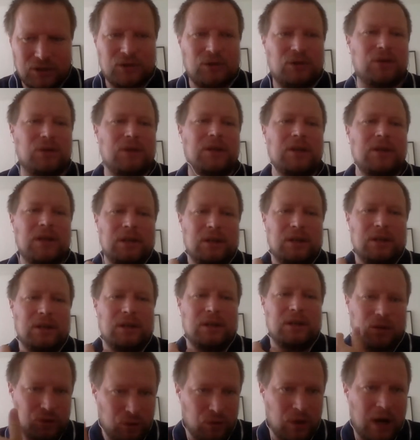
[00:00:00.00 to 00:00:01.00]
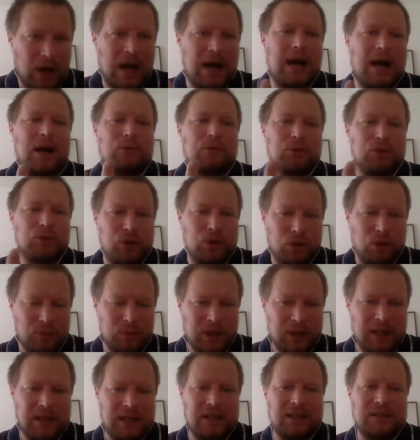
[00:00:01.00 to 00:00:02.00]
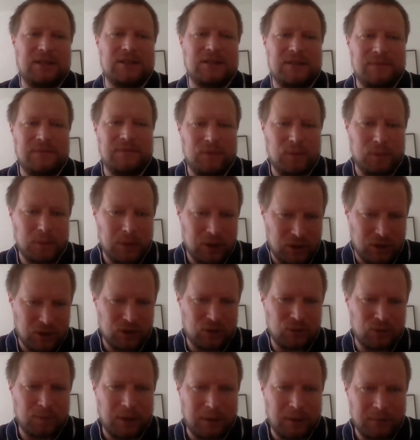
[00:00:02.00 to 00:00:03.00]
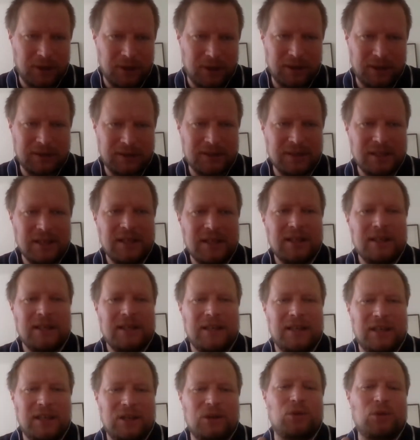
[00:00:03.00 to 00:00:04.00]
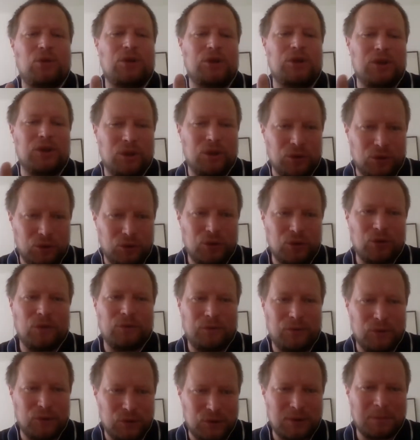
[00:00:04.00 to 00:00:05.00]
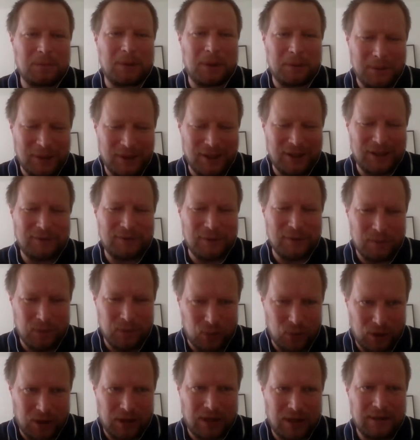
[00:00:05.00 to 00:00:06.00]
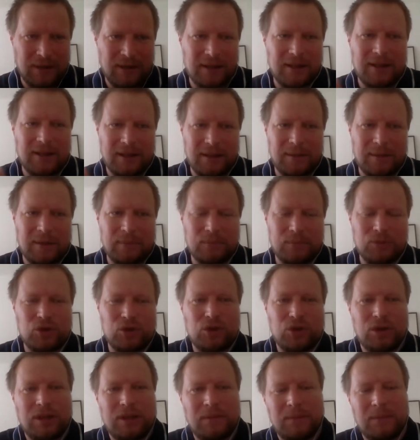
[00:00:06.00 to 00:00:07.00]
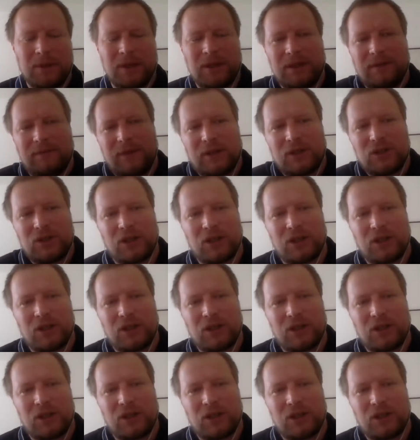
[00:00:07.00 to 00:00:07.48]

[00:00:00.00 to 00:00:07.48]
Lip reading: on also how to communicate this information to publics in order not to confuse the public even more. And I'm sure that many effective...